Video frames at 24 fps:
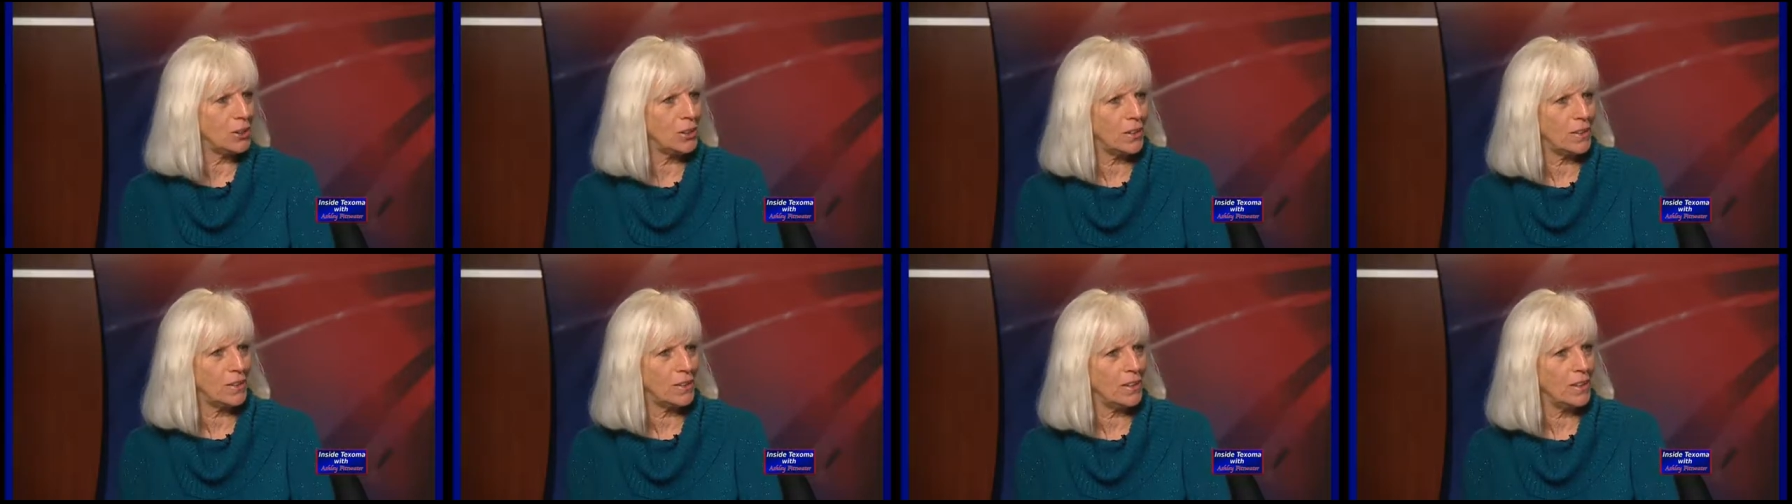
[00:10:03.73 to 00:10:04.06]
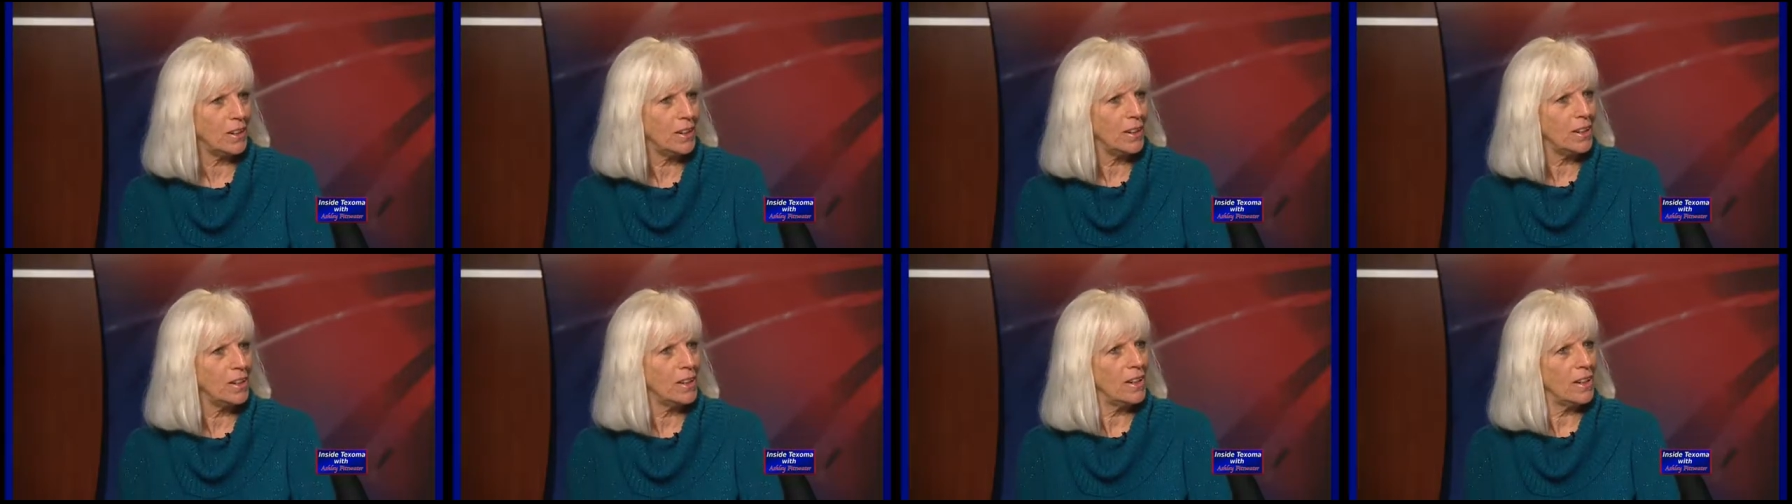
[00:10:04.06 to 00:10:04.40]
and
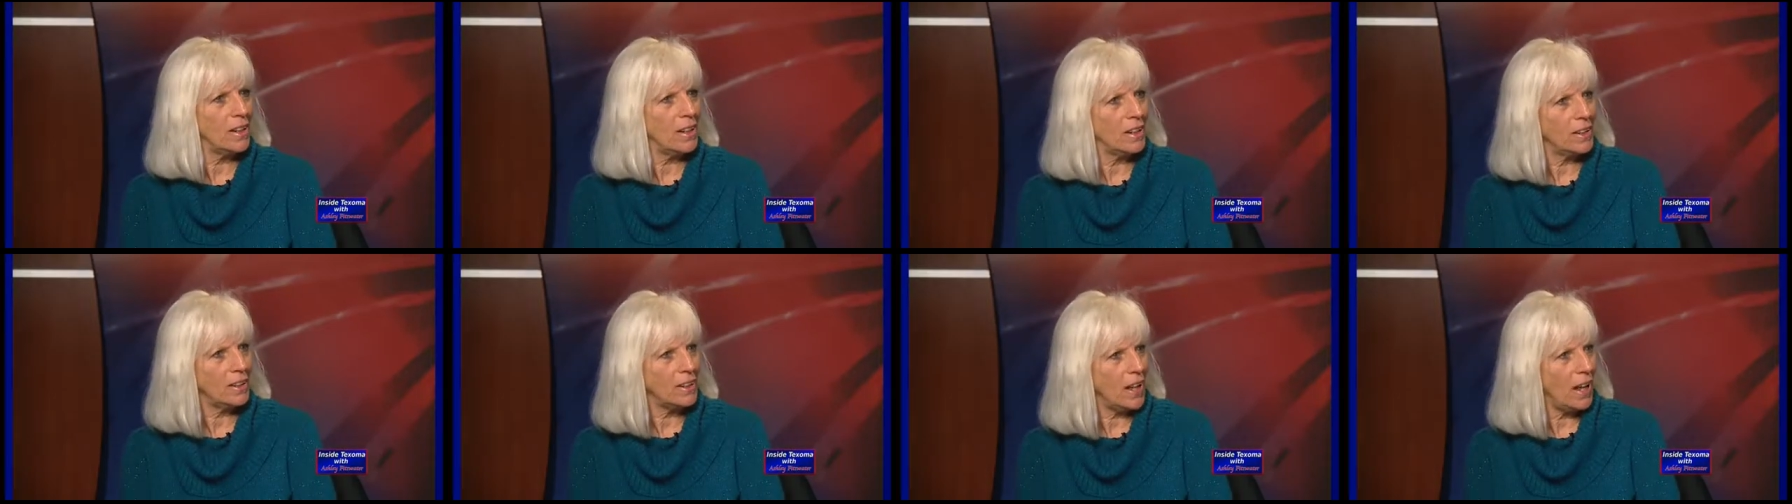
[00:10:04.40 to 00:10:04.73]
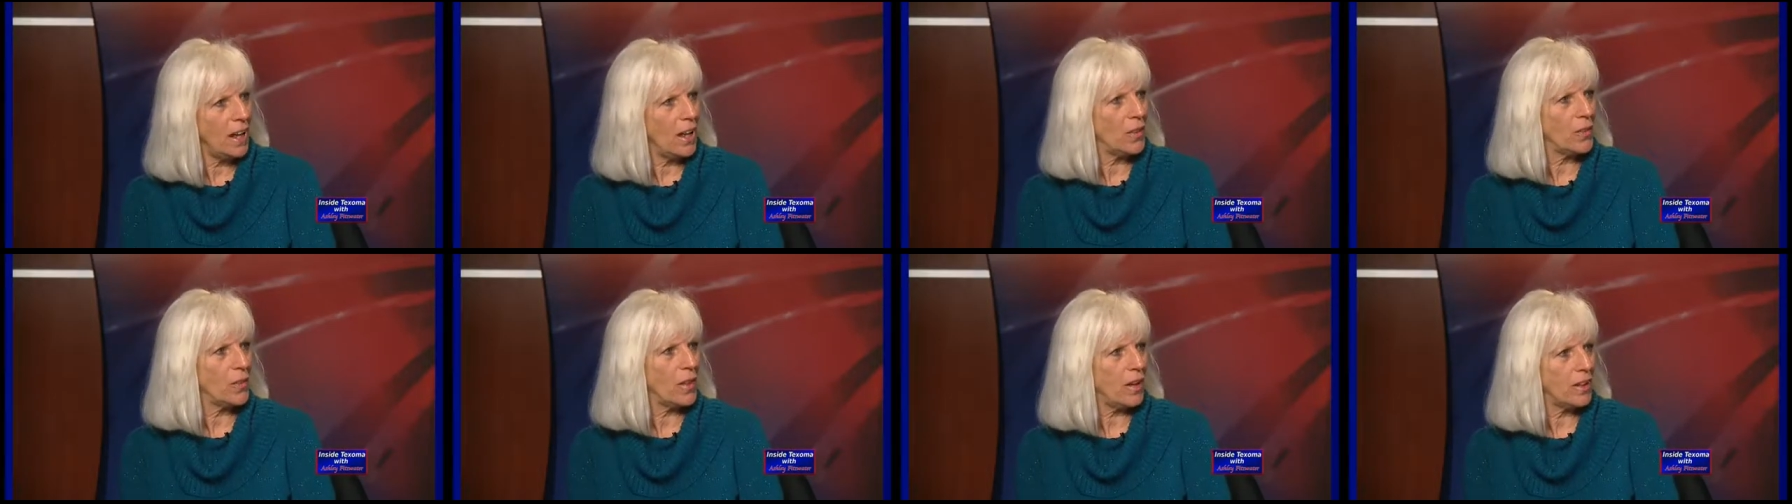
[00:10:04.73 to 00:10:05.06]

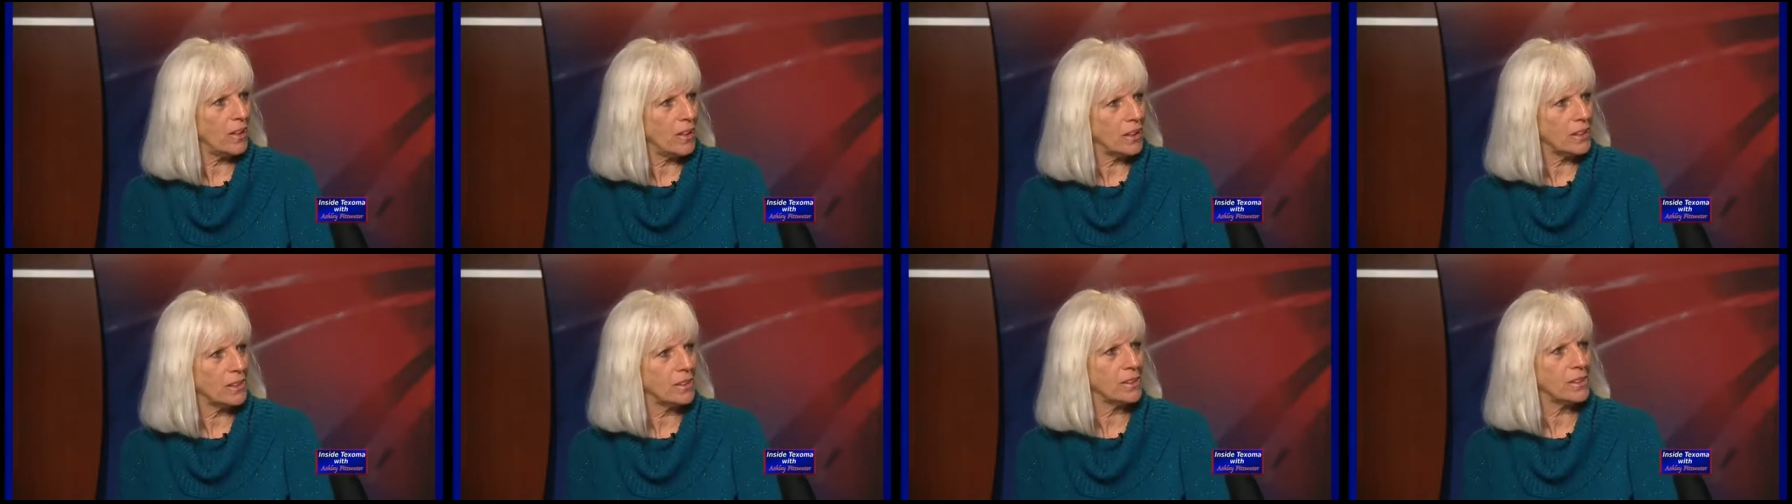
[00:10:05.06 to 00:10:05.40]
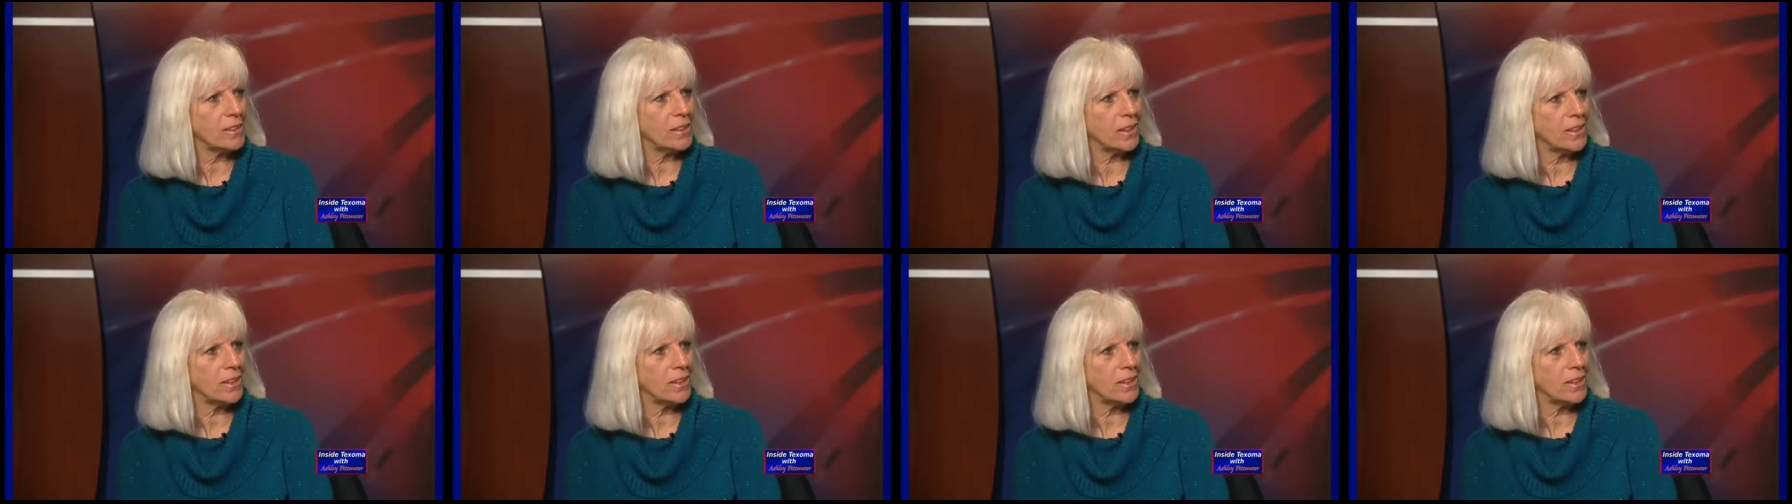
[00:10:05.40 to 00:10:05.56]
now they can